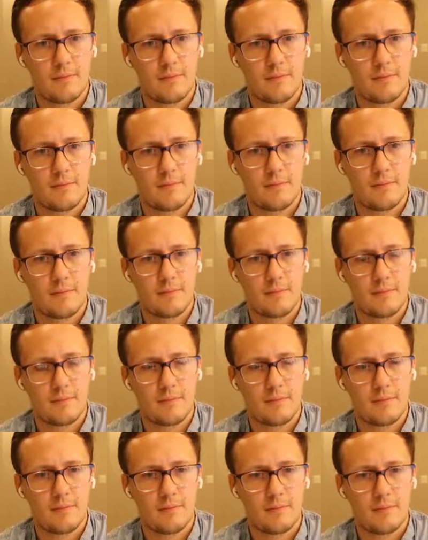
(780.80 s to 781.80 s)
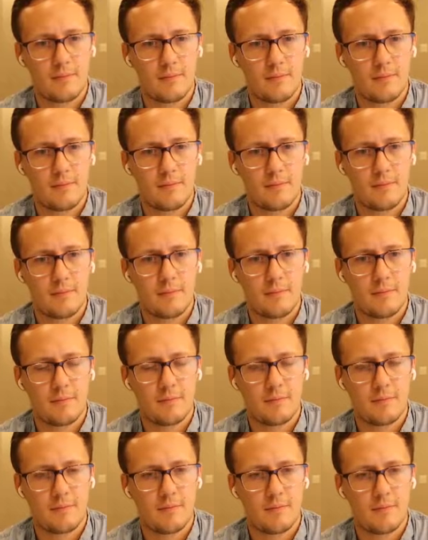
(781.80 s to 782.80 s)

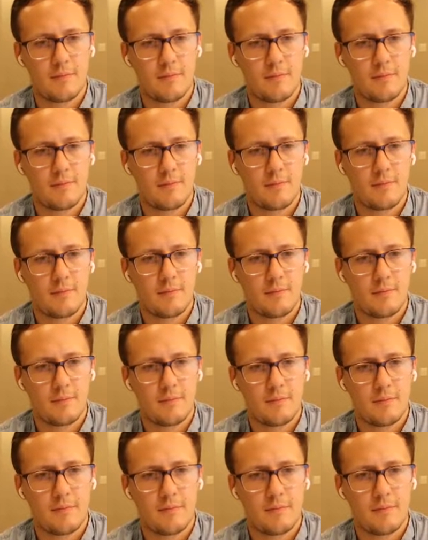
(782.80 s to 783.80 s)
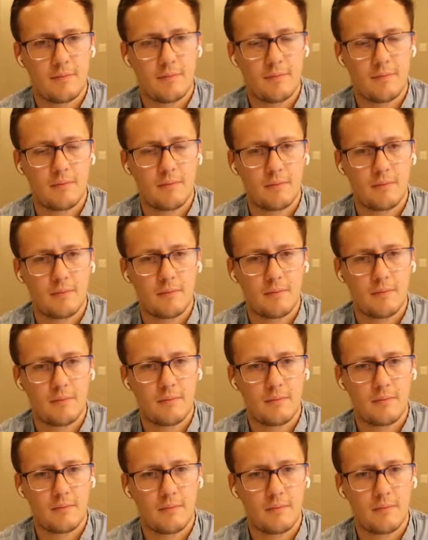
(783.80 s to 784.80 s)

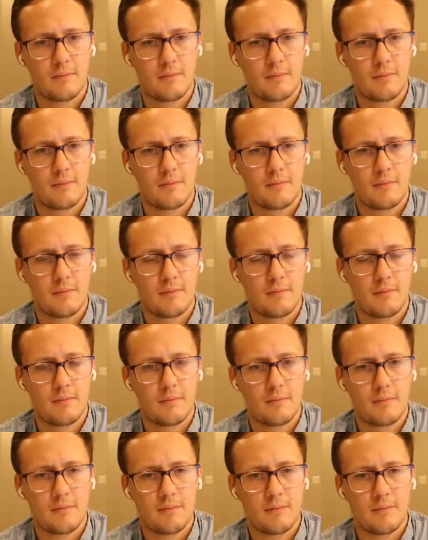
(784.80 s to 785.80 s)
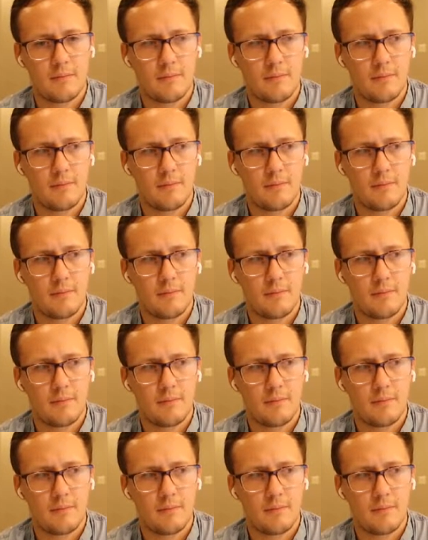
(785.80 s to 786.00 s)
This person isn't speaking.